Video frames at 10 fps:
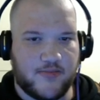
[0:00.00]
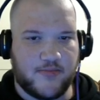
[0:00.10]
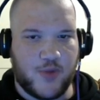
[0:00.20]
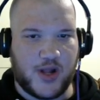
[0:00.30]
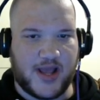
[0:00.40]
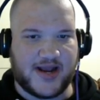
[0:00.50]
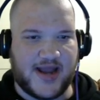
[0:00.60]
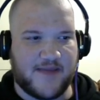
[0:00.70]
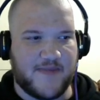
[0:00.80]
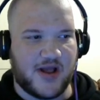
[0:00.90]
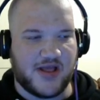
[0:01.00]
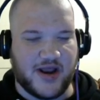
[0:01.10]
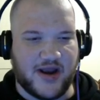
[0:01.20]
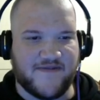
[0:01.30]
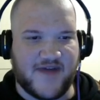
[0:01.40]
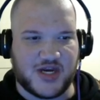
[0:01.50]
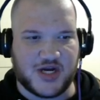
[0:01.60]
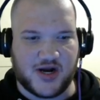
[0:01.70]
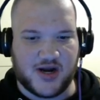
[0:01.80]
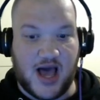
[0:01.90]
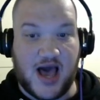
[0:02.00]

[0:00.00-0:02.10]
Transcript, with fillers: More like a nightmare than an adventure.